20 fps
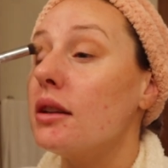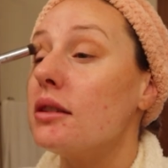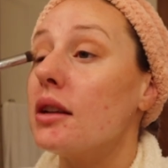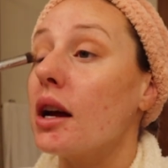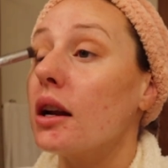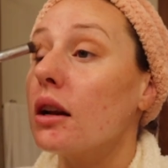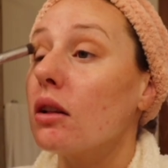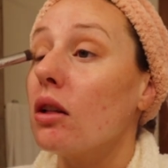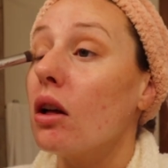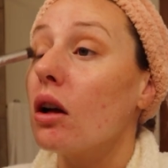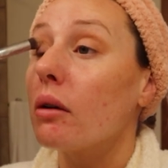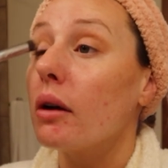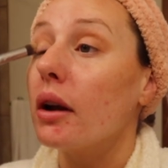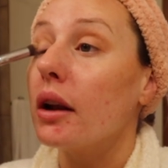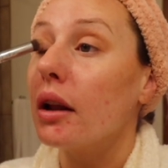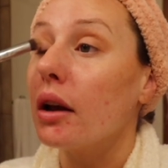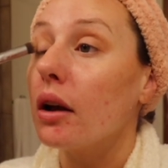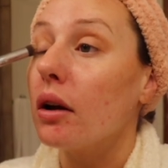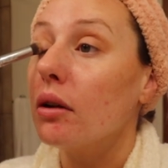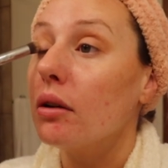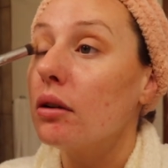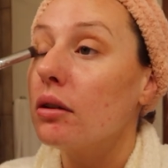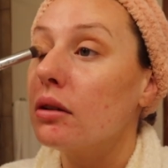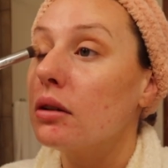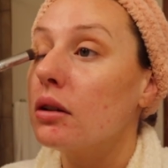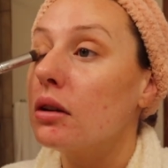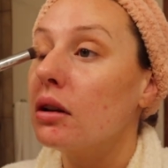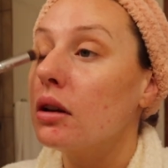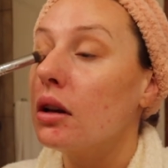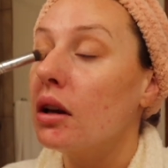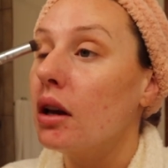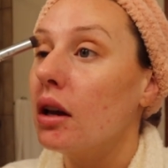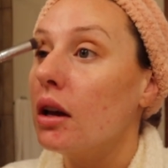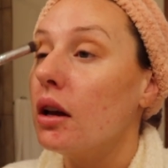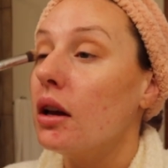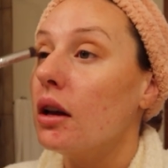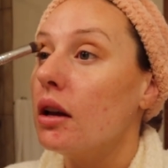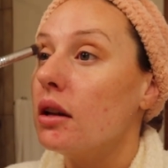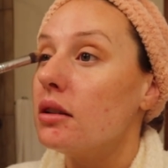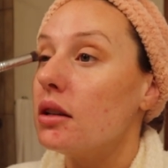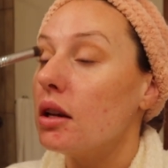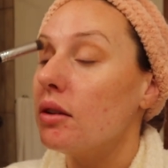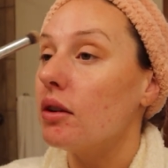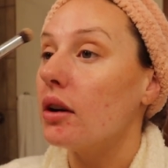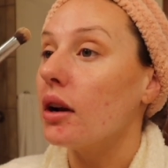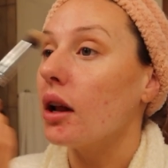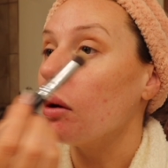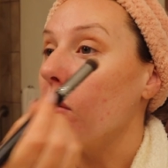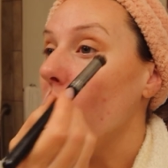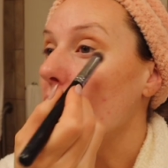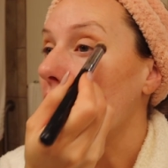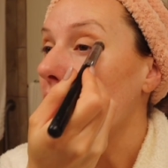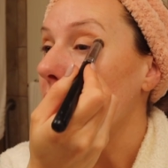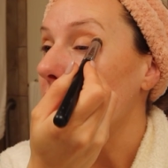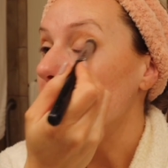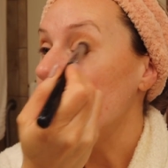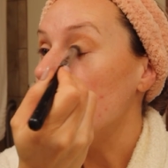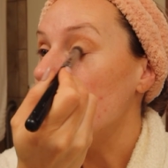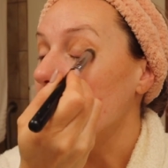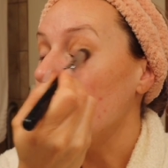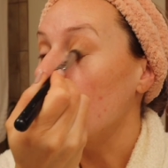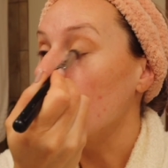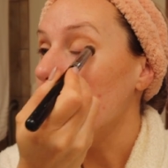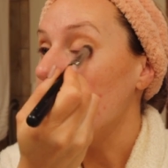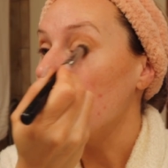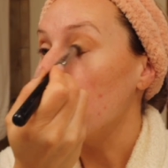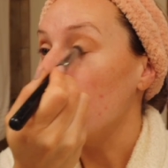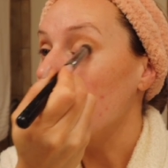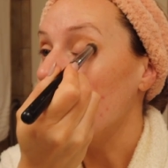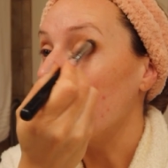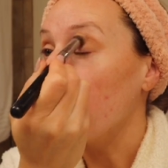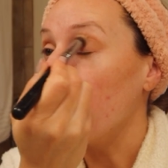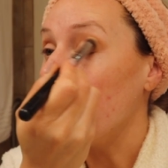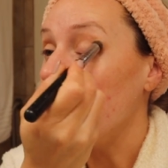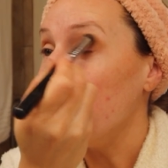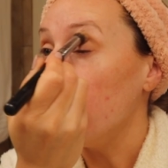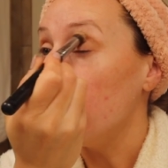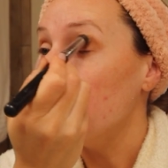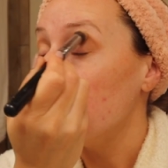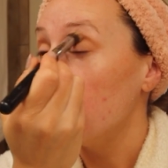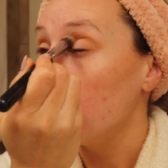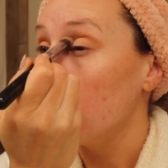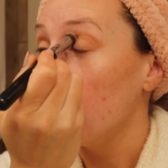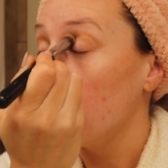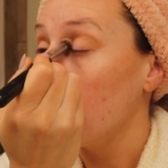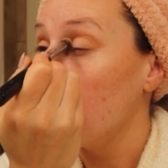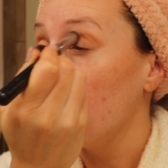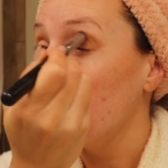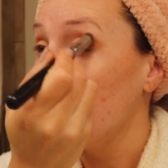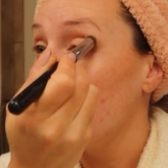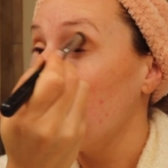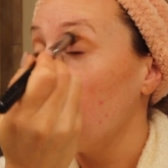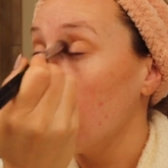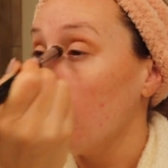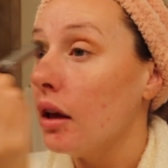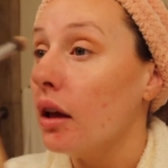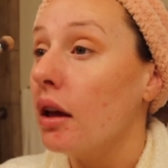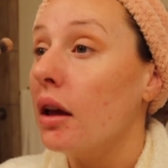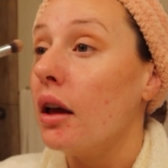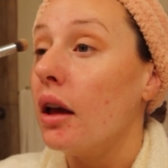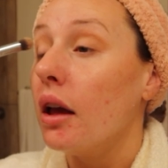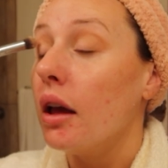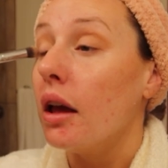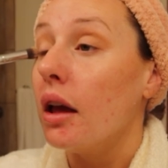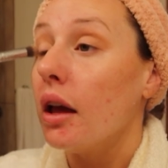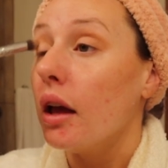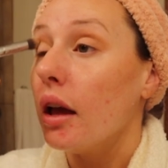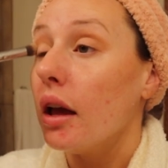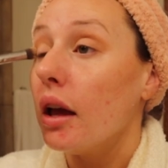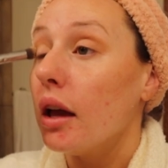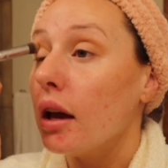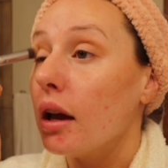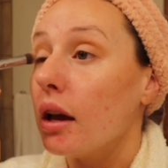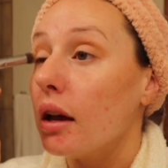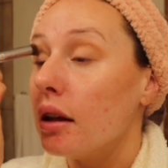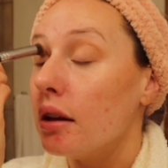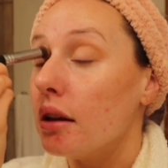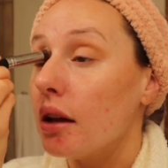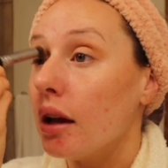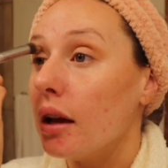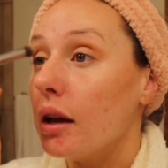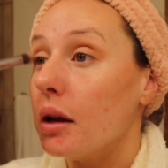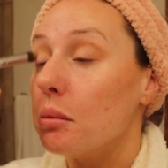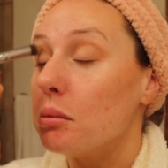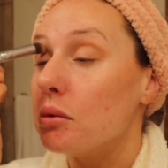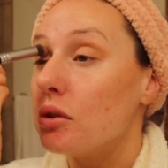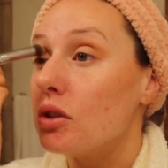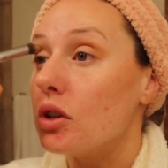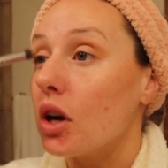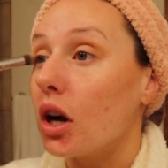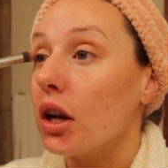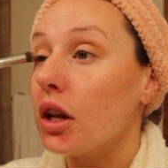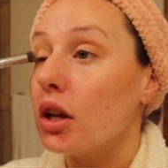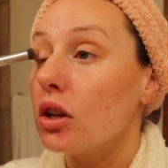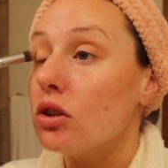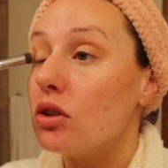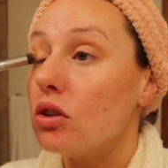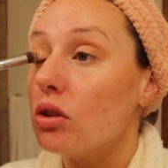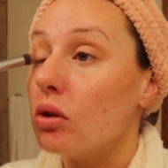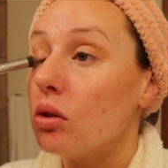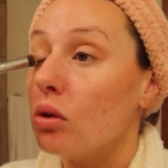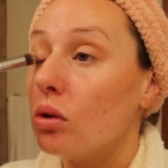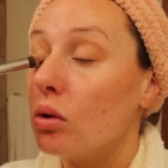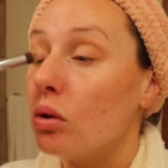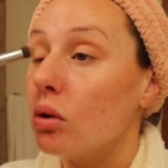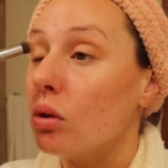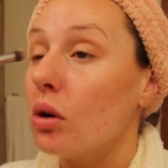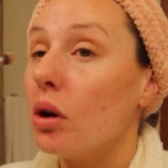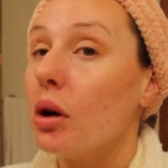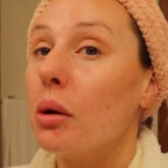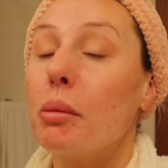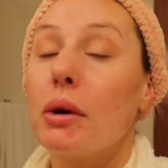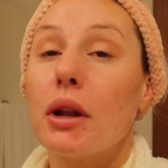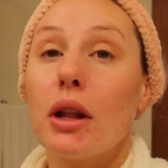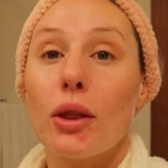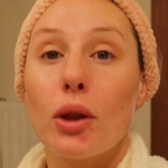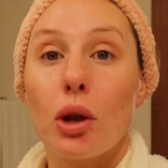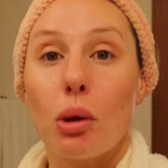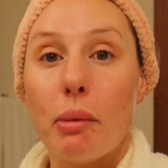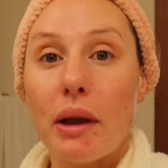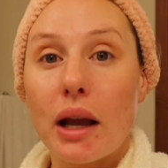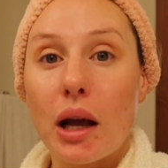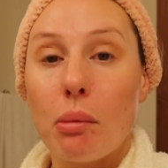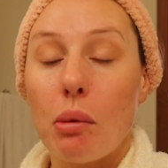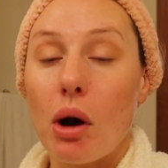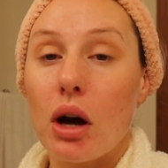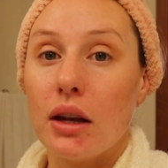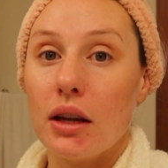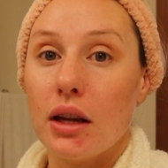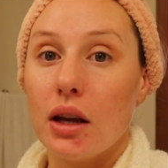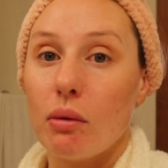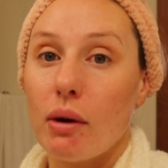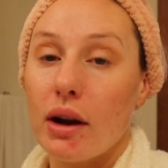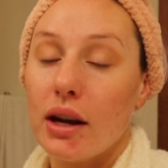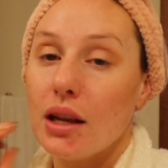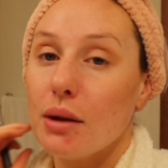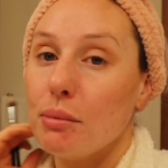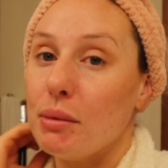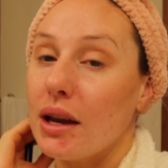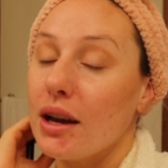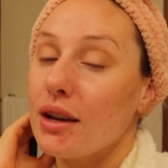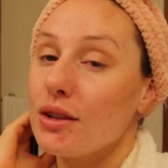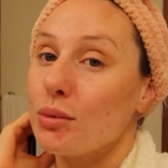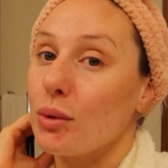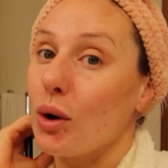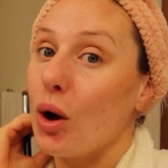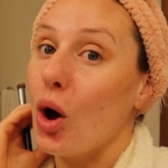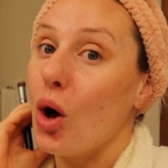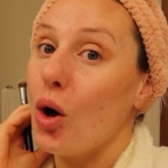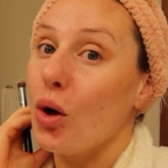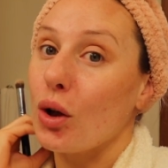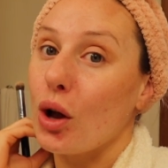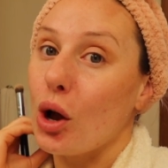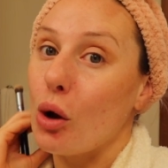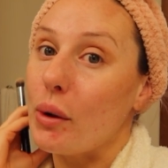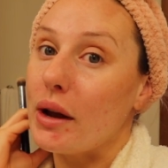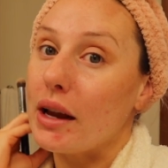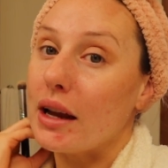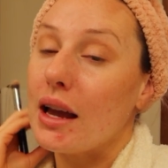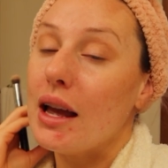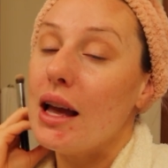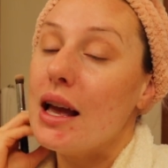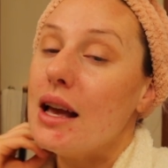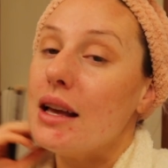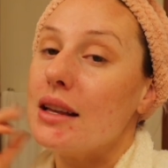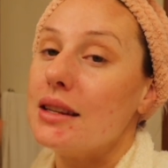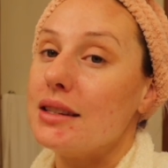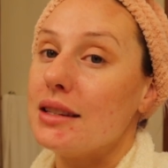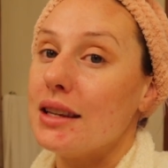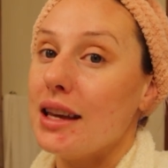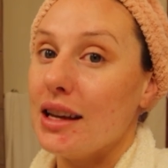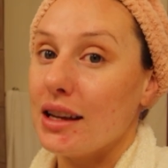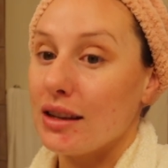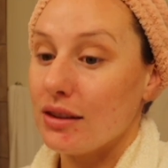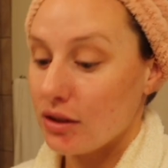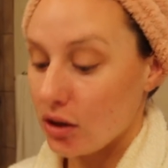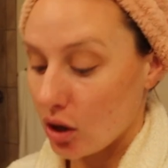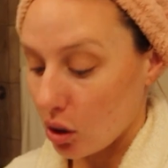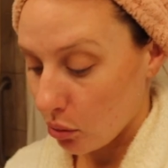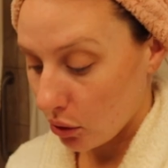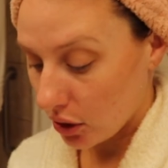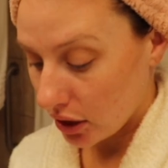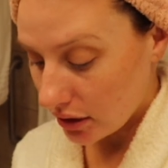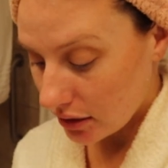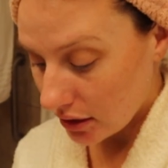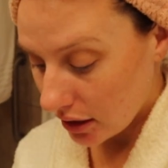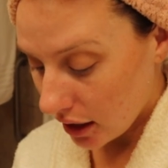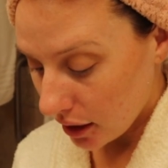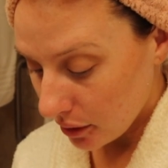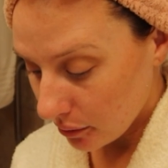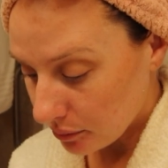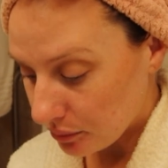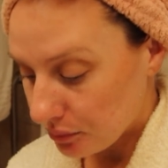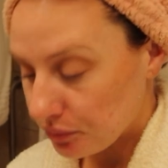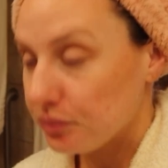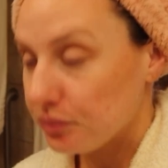is 9 o'clock right now. David and I woke up just a little bit before 8. And I am starting to put a little makeup on and get ready because we're all going skiing and snowboarding today.